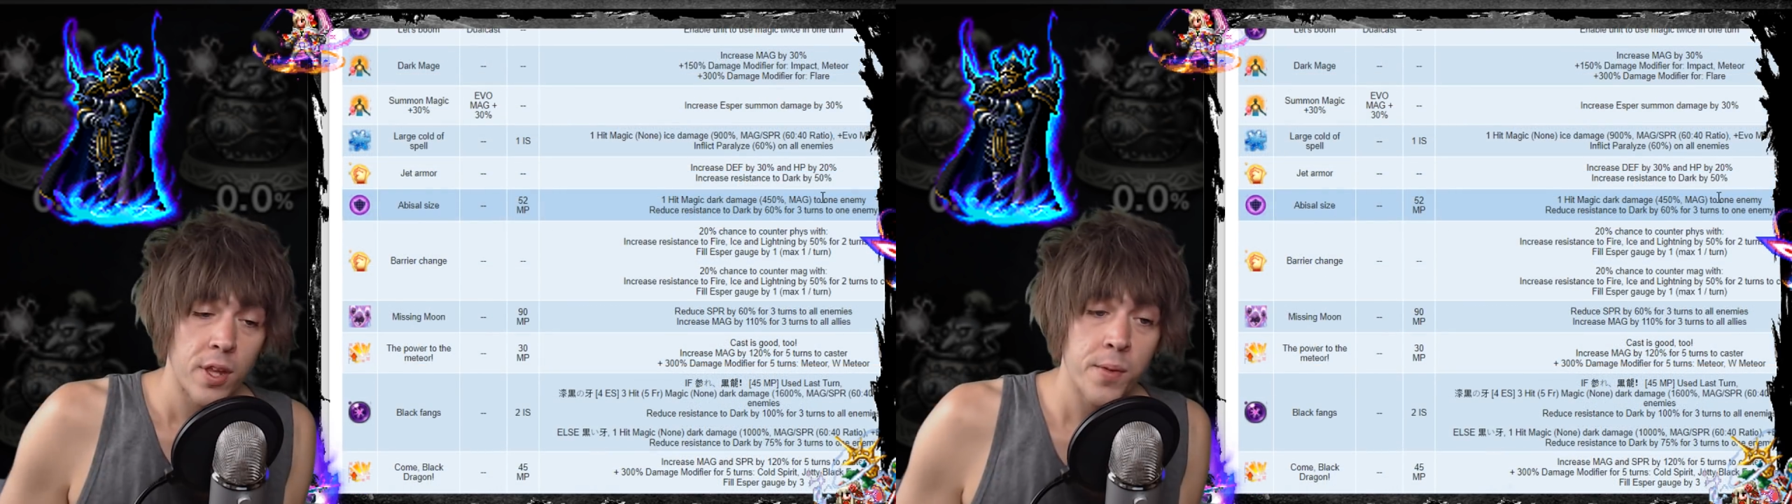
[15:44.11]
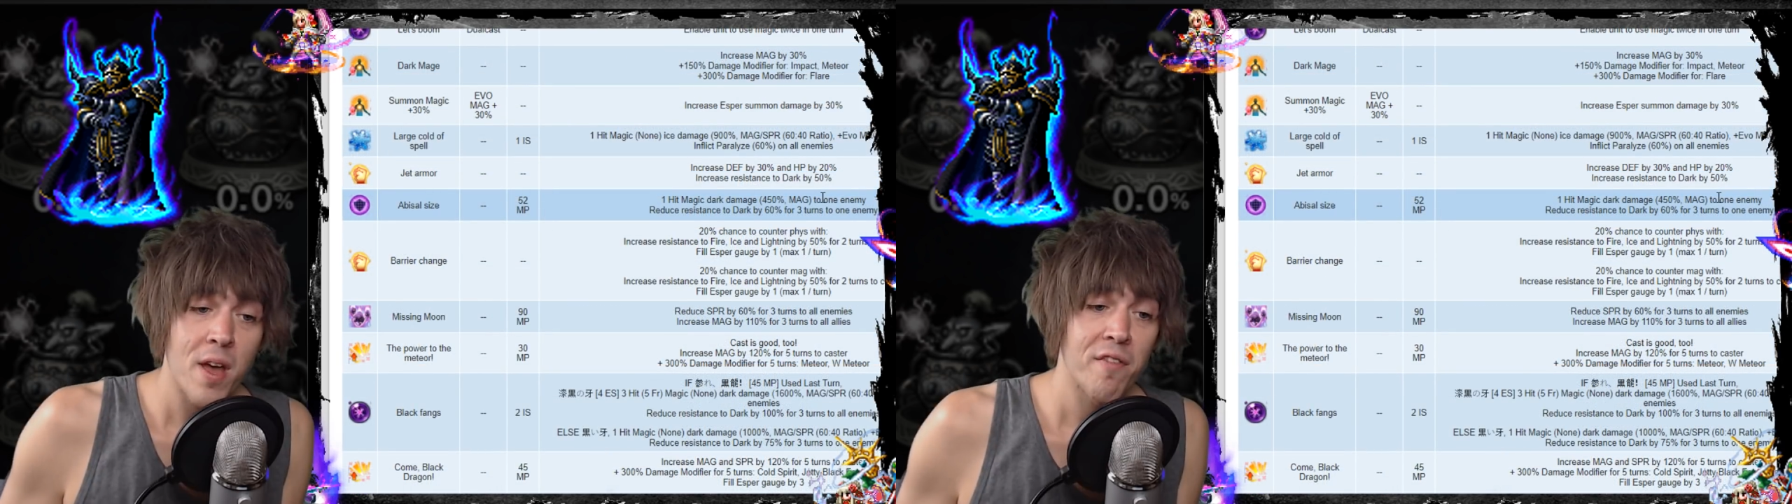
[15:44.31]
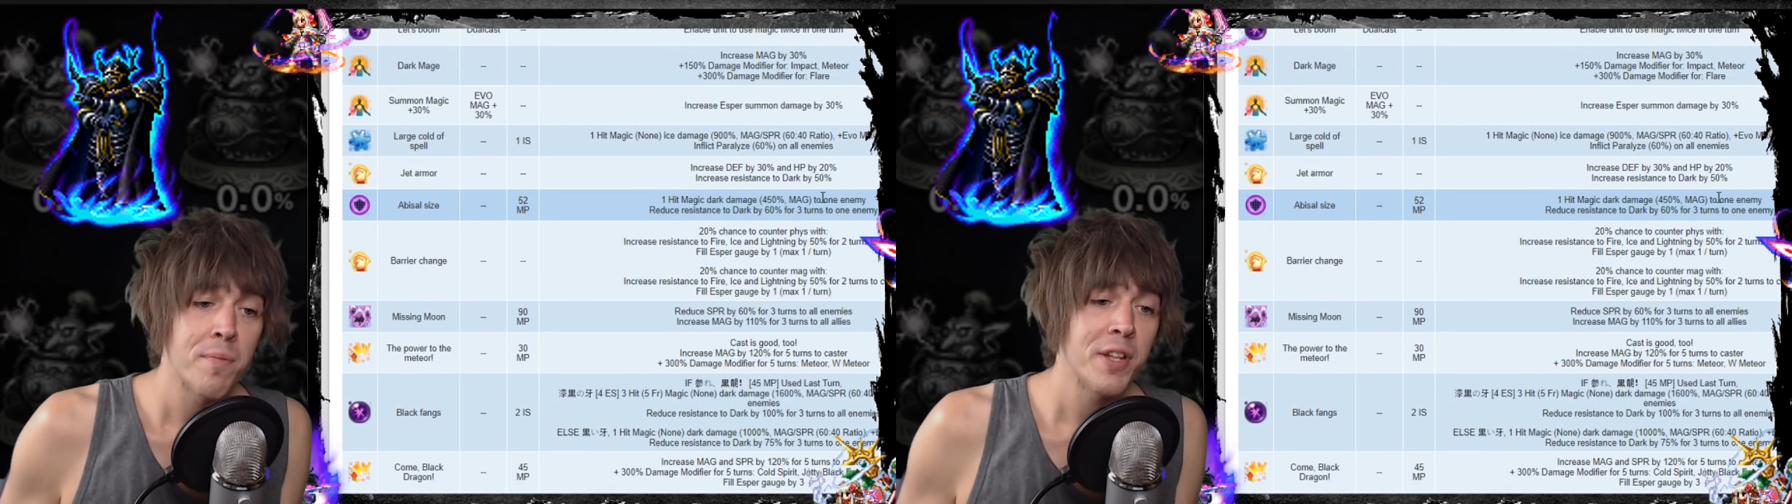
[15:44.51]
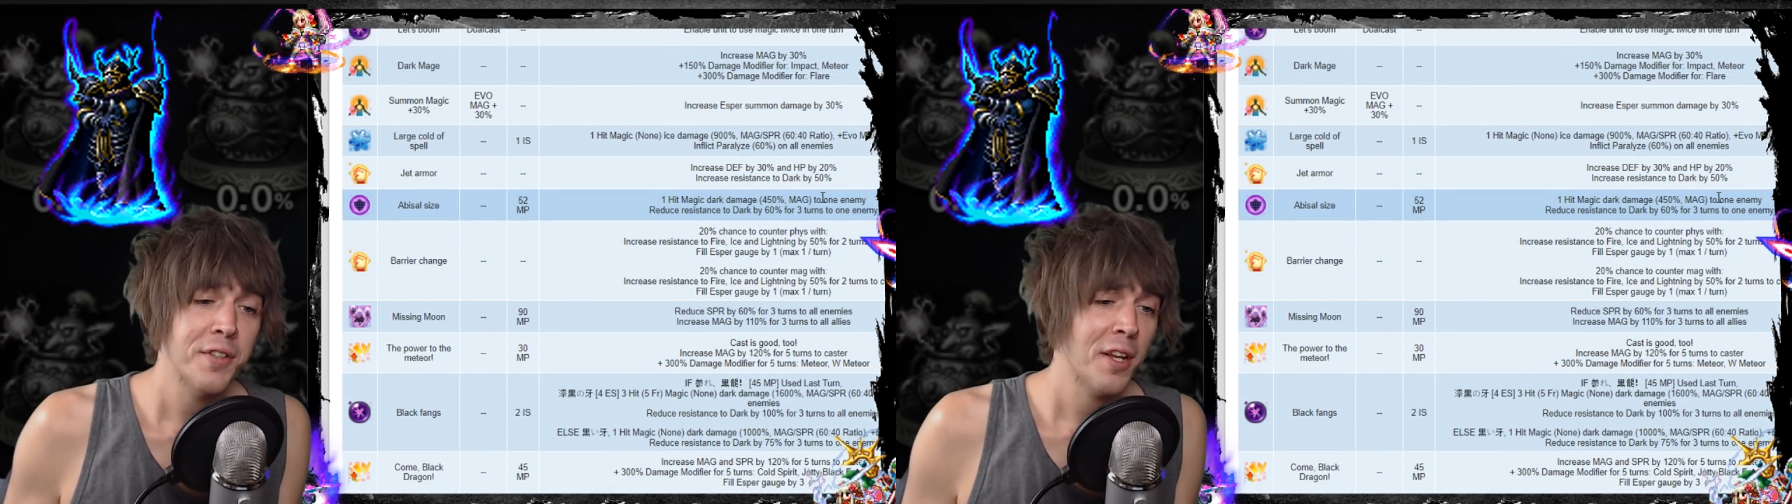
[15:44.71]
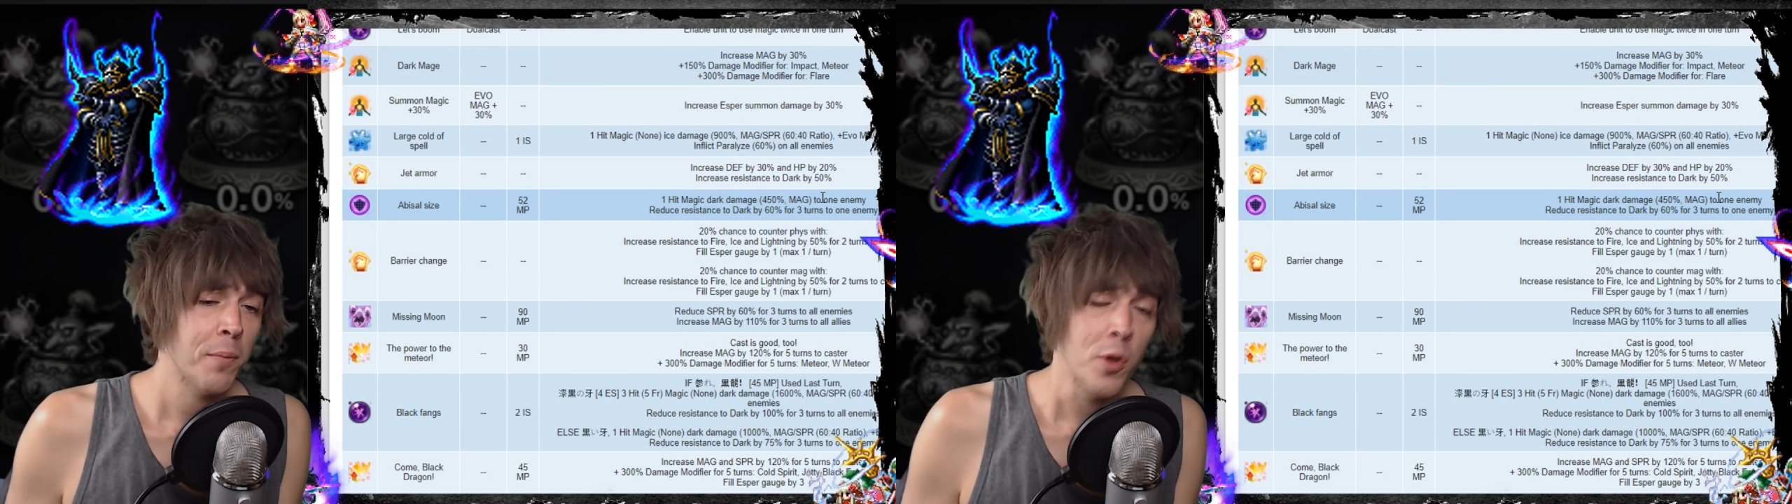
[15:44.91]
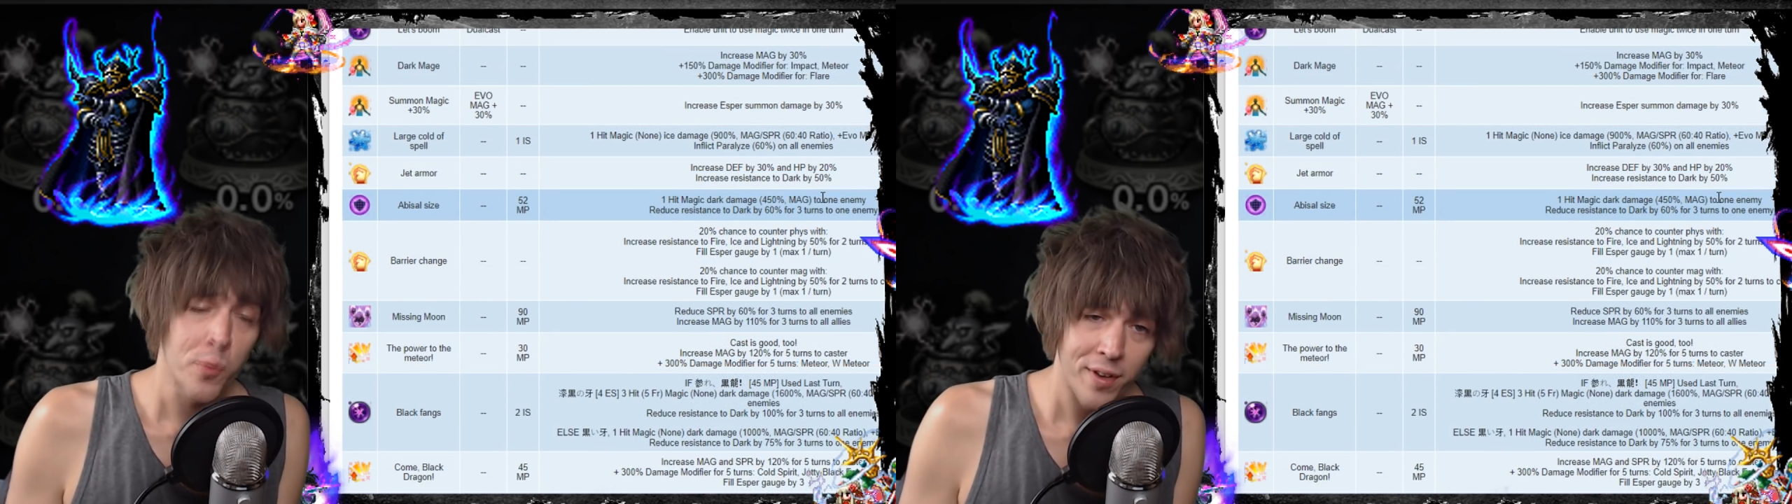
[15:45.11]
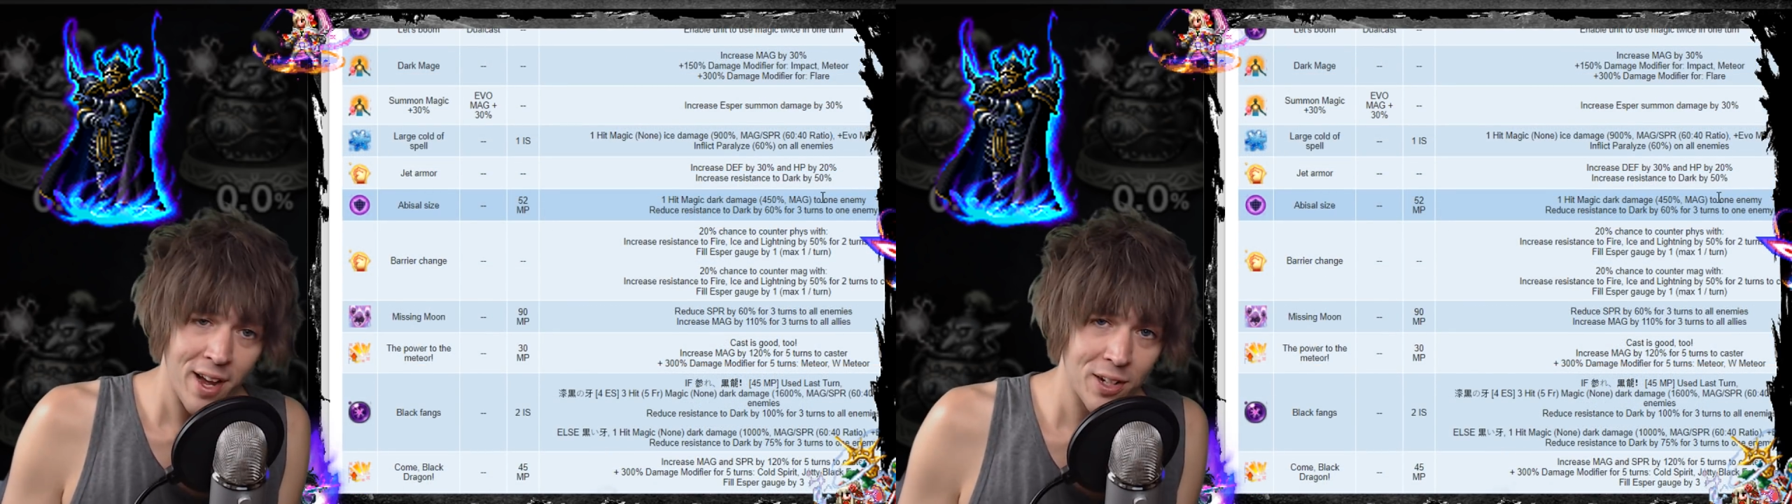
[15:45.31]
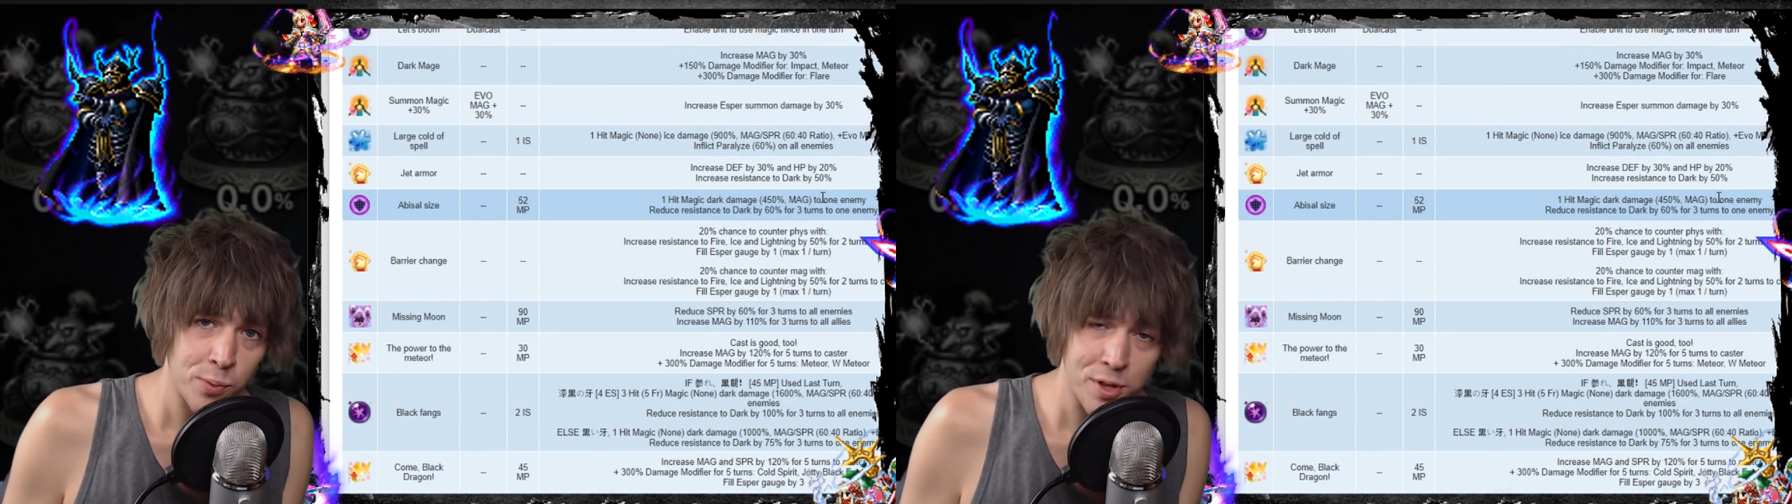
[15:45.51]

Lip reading: Then we have Missing Moon next